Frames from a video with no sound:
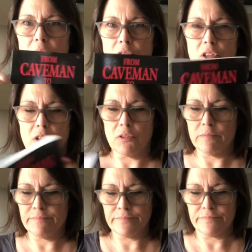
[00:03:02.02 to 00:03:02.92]
so
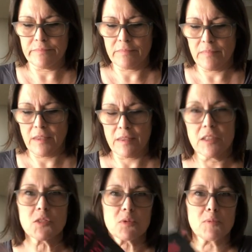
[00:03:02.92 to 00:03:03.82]

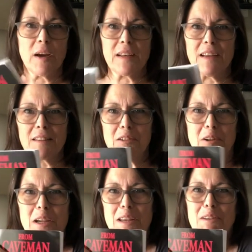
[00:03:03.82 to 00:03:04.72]
this was my nightly
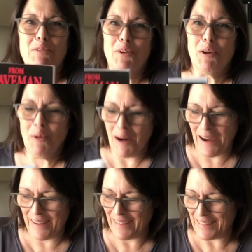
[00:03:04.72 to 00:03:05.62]
reading for a
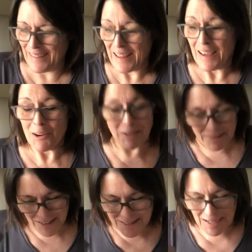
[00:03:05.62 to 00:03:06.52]
while
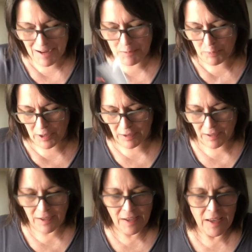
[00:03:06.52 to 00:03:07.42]
read the entire
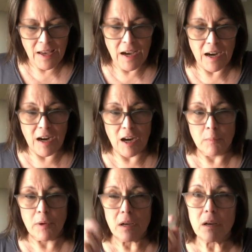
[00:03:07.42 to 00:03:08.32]
book
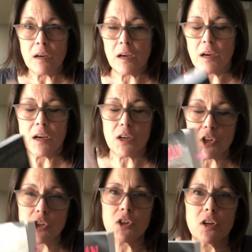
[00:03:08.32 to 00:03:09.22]
um,
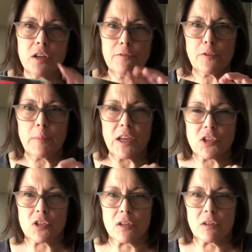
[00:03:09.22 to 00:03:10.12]
good
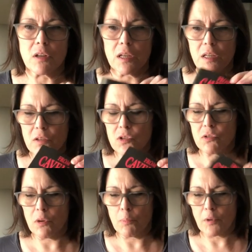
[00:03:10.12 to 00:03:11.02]
information it gives
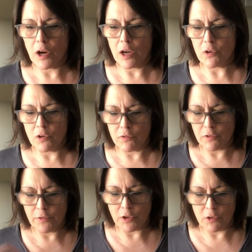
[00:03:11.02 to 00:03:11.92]
you a broad
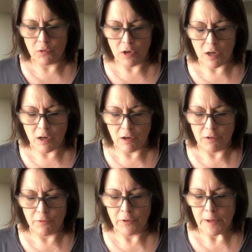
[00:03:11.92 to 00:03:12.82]
overview of